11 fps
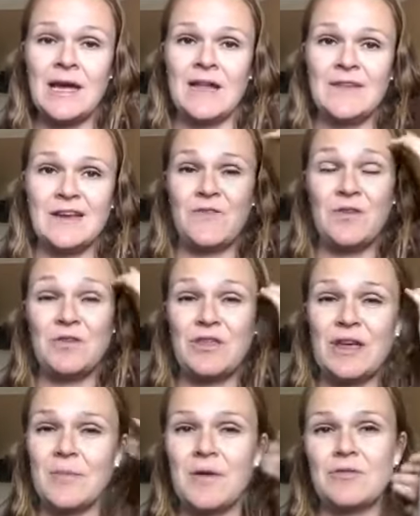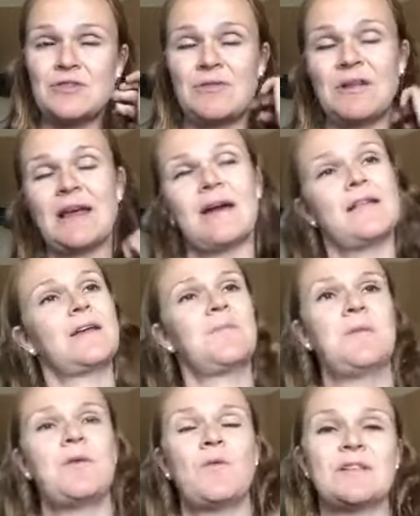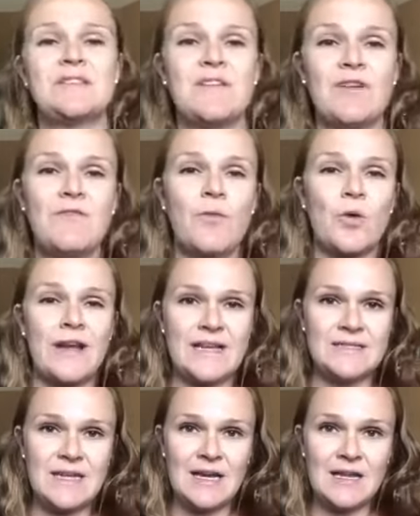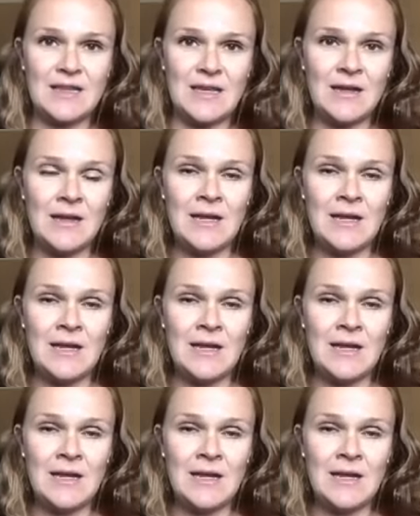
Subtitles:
And then if you think about doing that like maybe once every 4 days kind of thing,